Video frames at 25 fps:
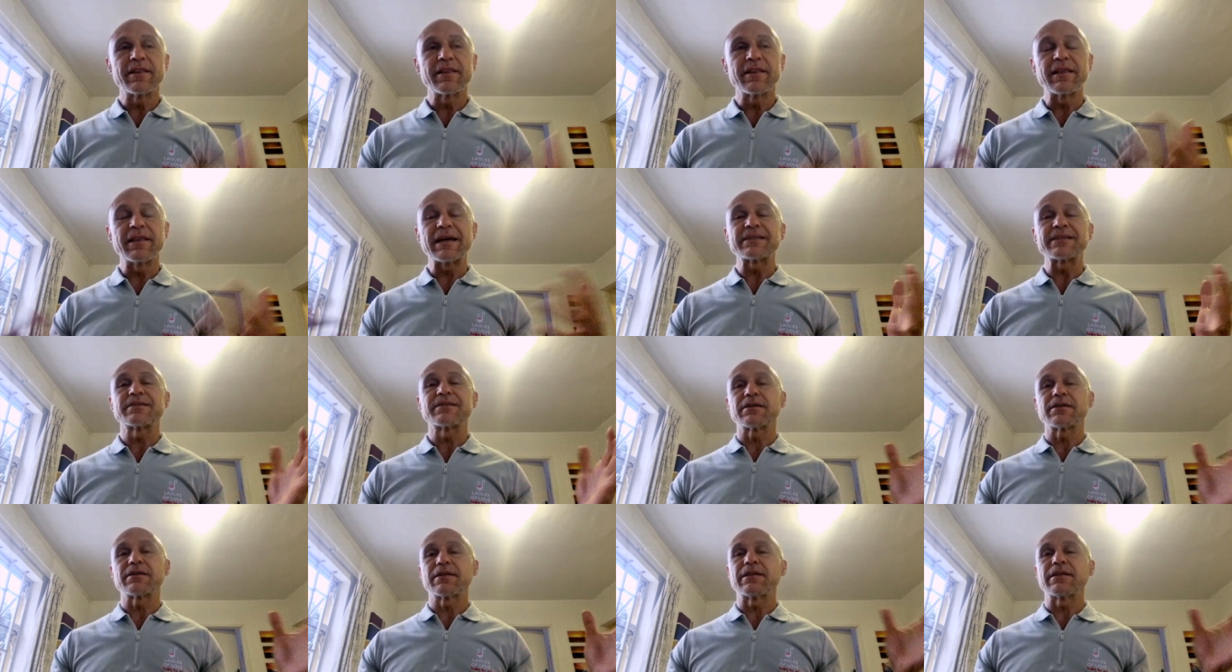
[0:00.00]

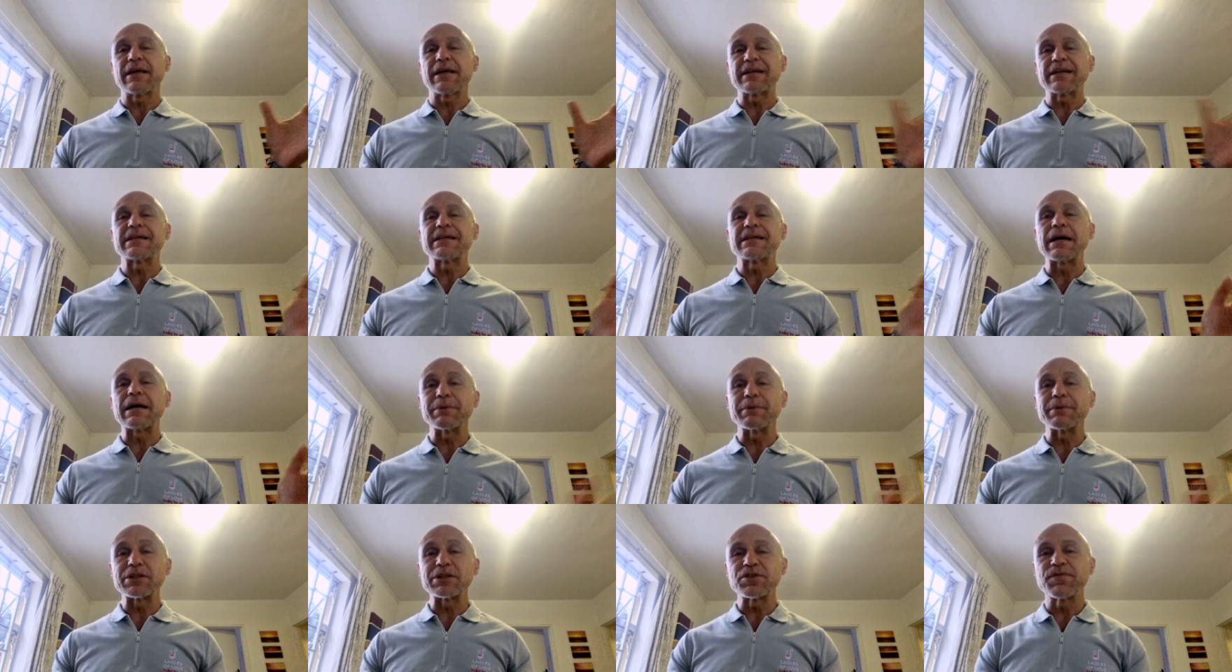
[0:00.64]
That's that's
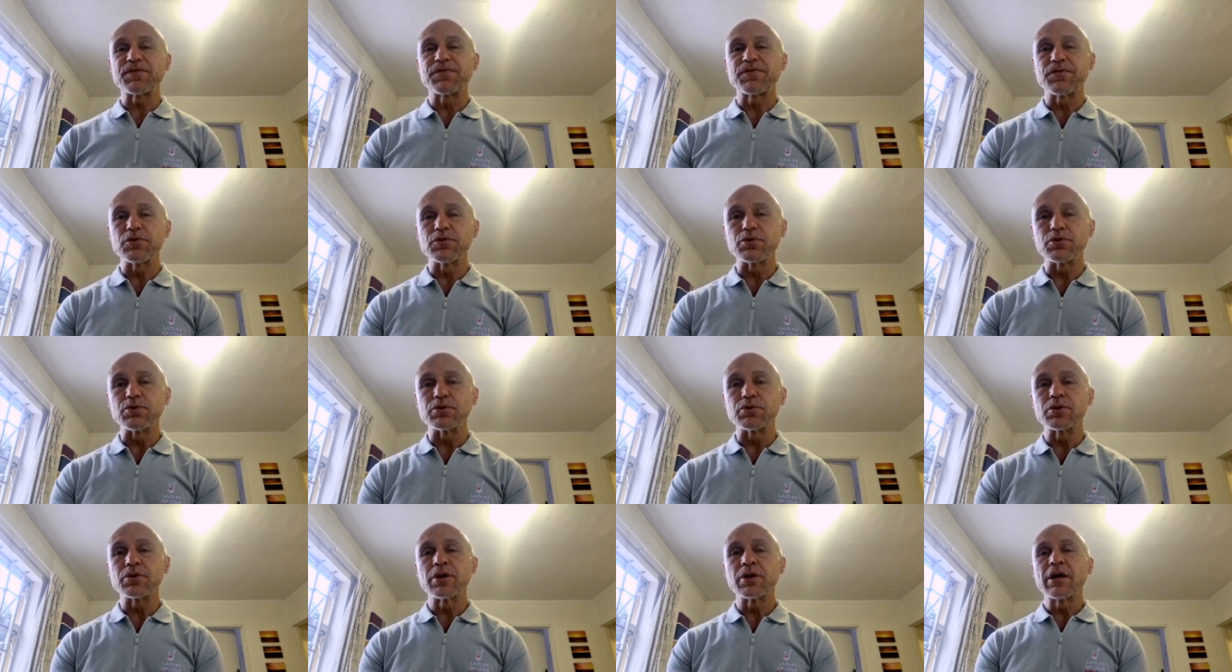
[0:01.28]
how much
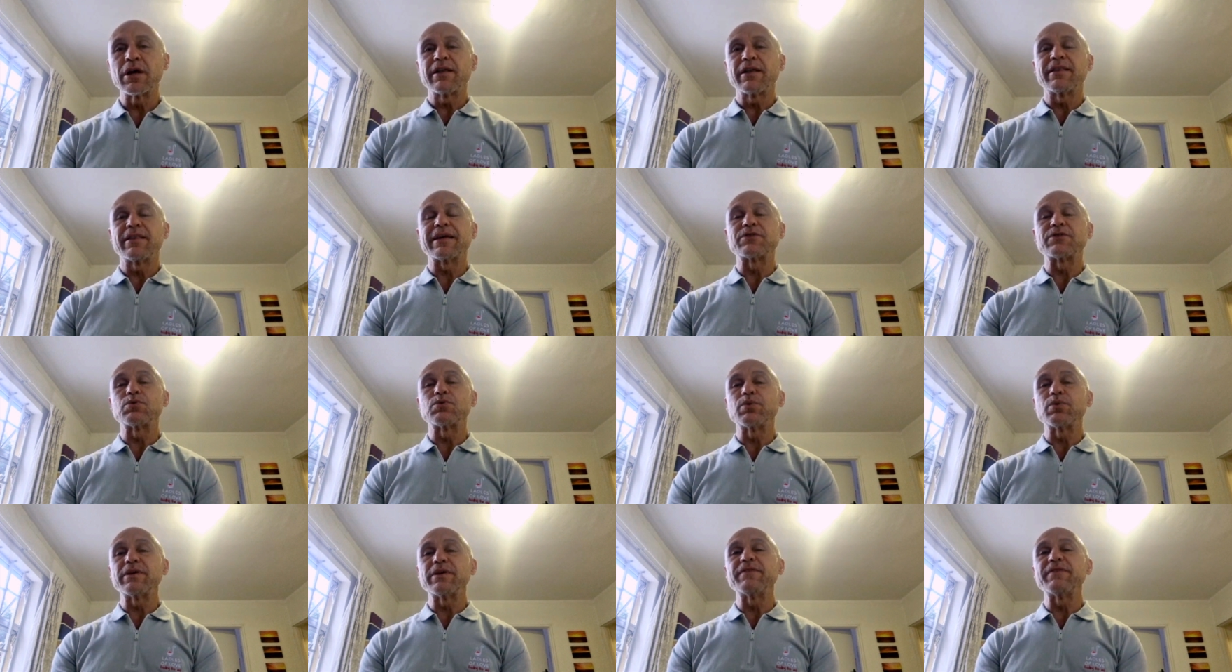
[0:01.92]
food
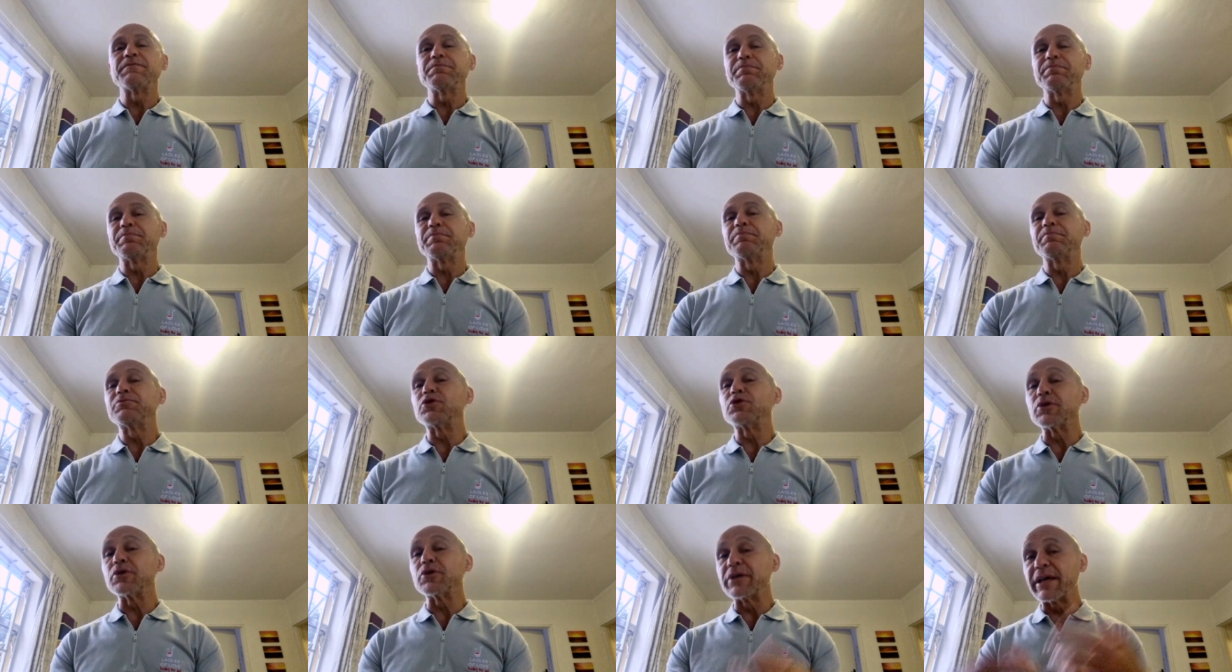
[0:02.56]
that we've
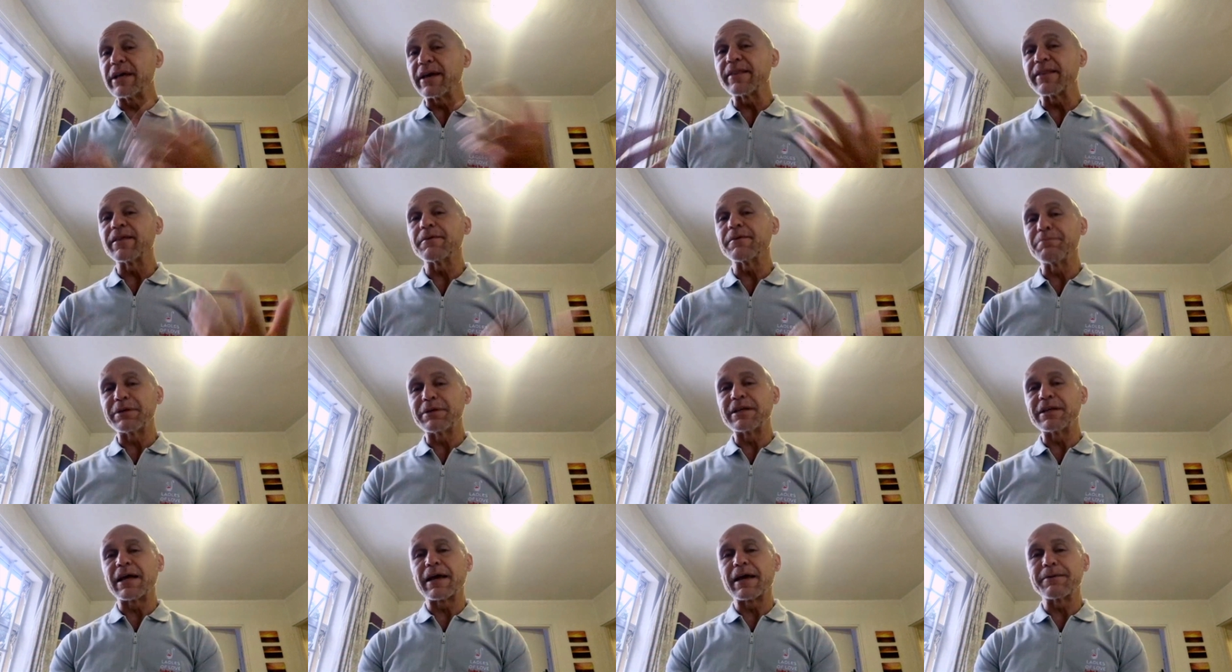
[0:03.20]
together
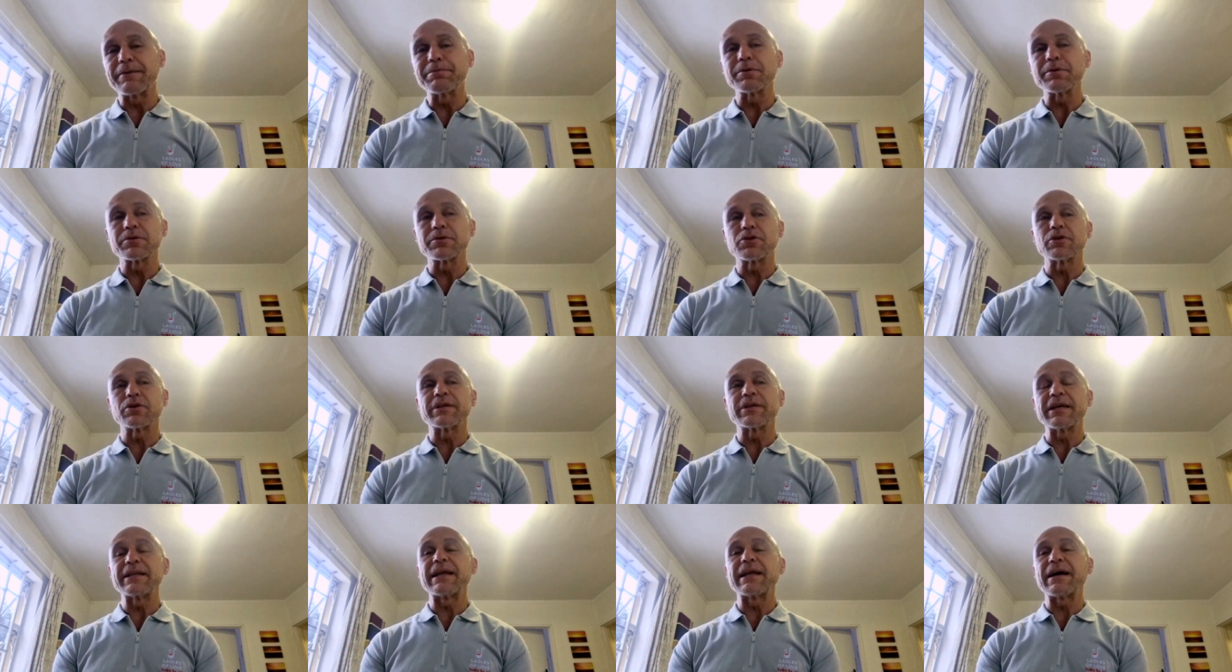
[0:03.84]
been able to
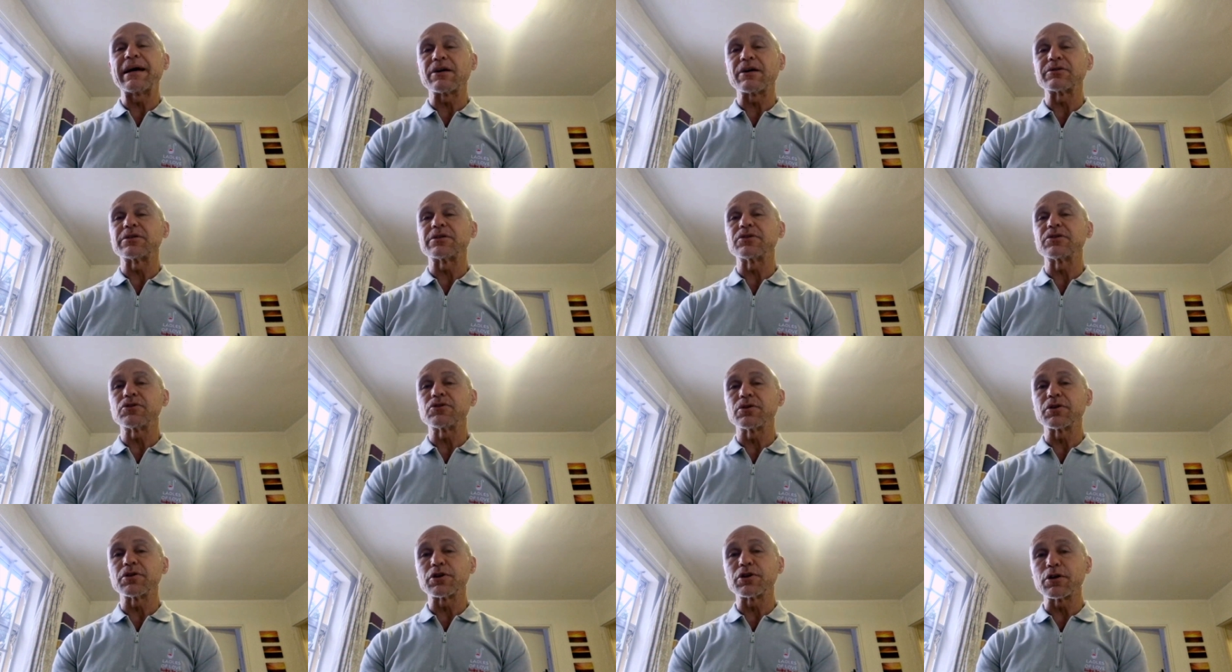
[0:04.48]
get out
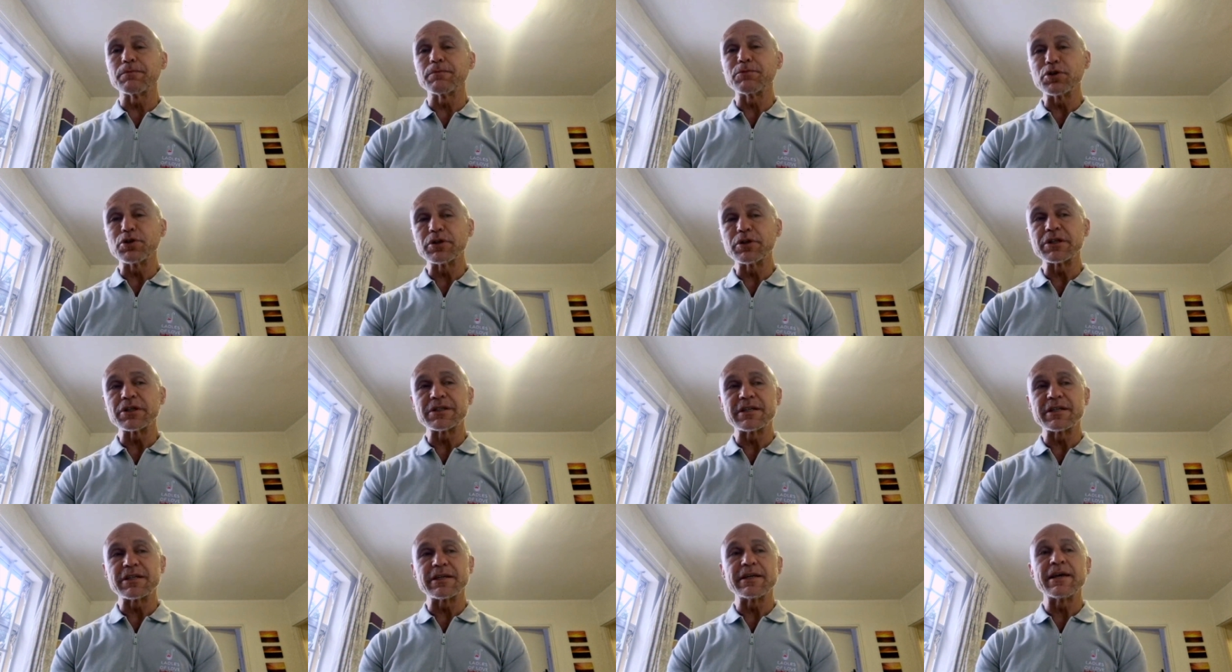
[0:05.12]
into the
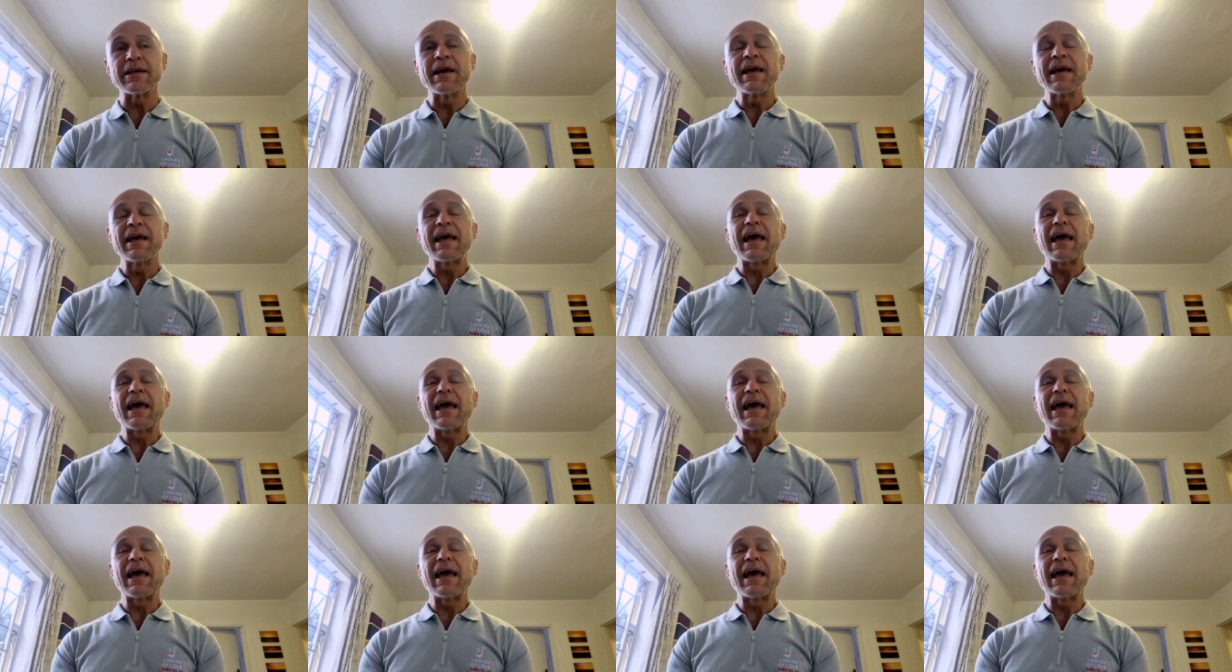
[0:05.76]
community.